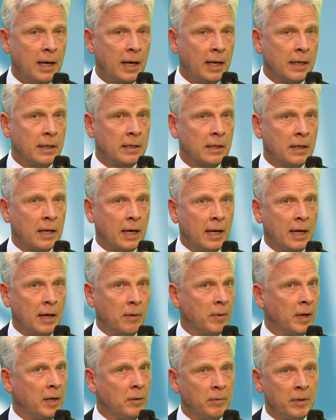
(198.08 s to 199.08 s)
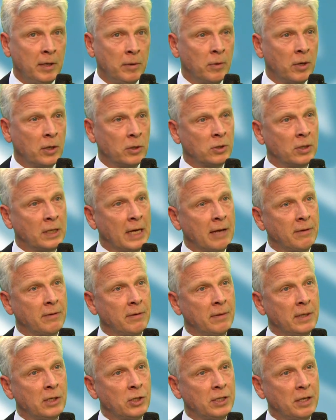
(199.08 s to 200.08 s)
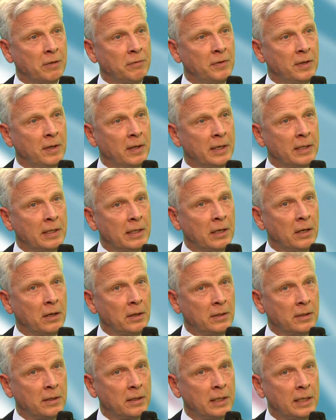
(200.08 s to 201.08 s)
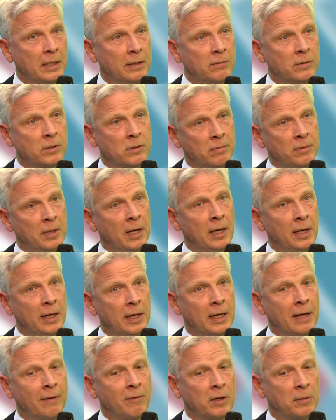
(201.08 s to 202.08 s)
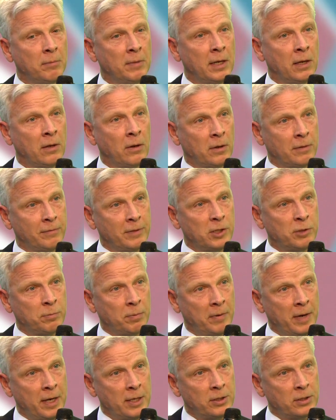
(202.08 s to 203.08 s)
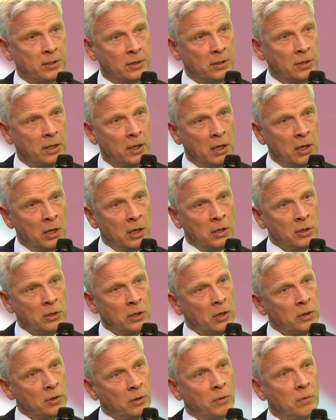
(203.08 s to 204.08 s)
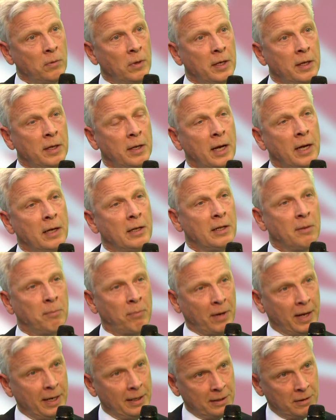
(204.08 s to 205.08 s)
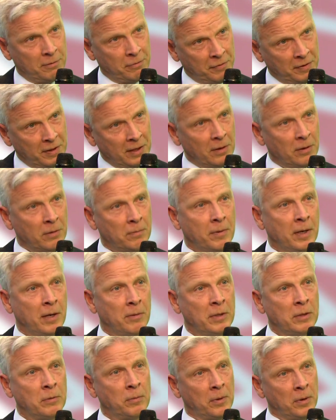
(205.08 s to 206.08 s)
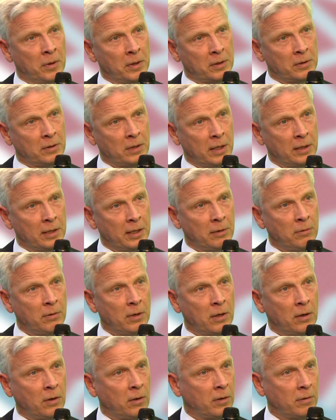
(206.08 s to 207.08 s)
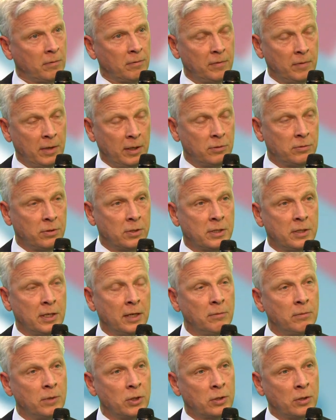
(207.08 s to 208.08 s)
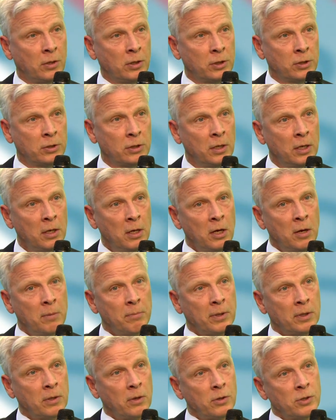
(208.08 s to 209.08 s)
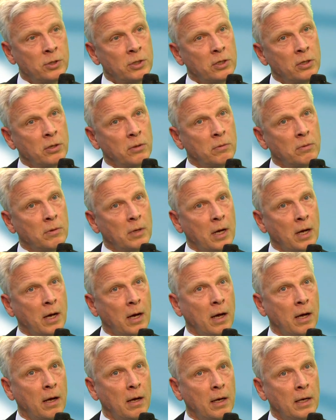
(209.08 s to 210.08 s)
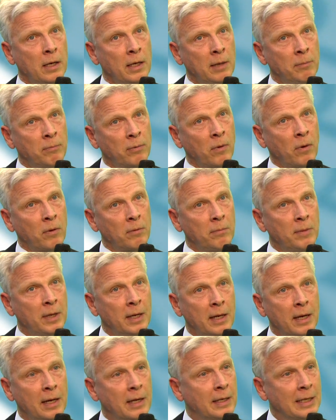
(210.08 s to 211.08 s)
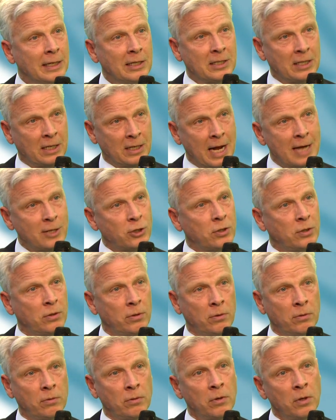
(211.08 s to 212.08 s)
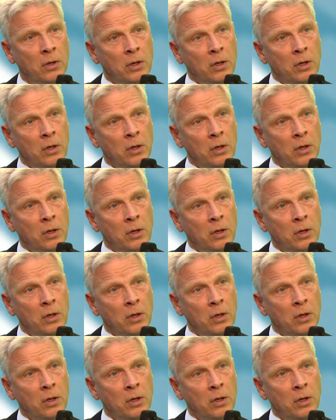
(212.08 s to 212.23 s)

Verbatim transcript: And, uh, and, when we worked together in Sheffield and in London, he was really giving me a lot of inspiration, not only in the platelet field where we worked and did a lot of interesting research, but also he brought me an international